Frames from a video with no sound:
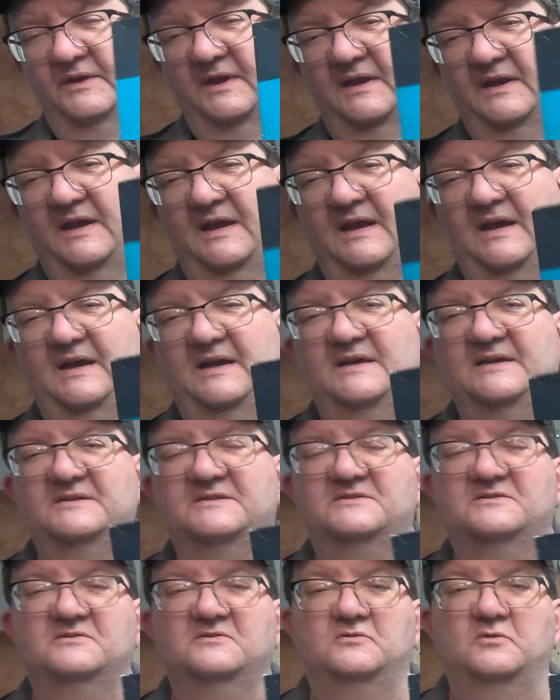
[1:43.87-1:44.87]
that
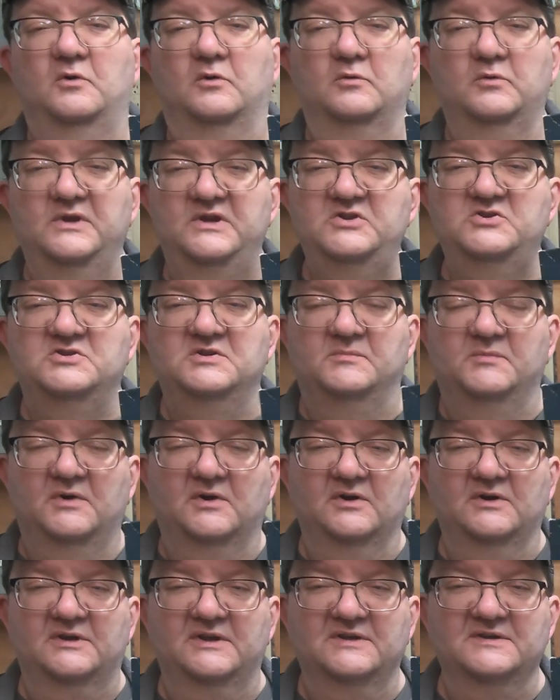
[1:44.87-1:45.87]
has Norwegian
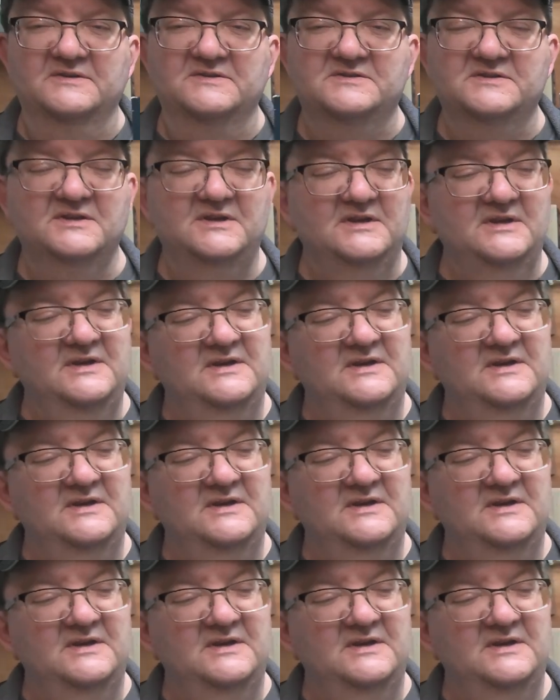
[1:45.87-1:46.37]
markings,